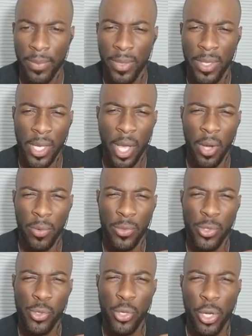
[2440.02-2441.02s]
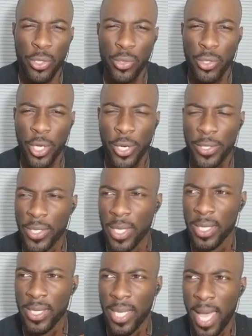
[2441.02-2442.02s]
New York, New Jersey
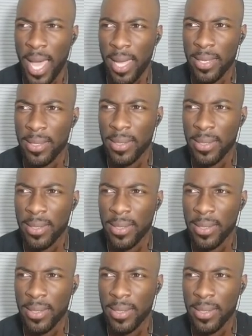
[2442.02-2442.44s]
is not